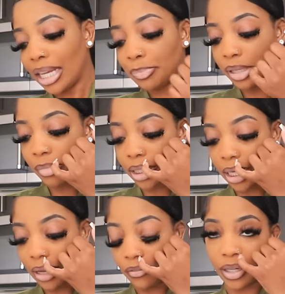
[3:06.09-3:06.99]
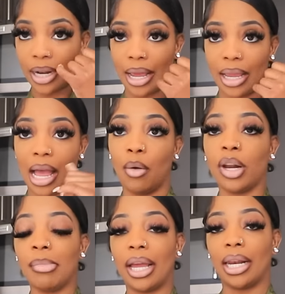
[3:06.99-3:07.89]
And that's pretty much it for today. I
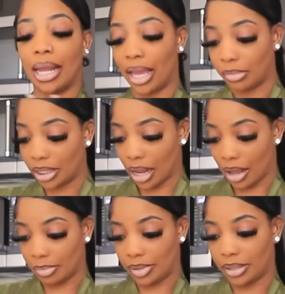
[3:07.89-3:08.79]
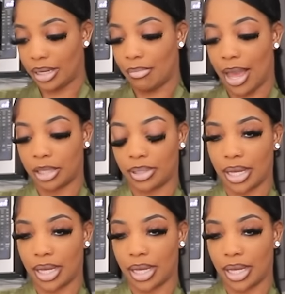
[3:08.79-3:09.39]
wanna make lamb chops and mashed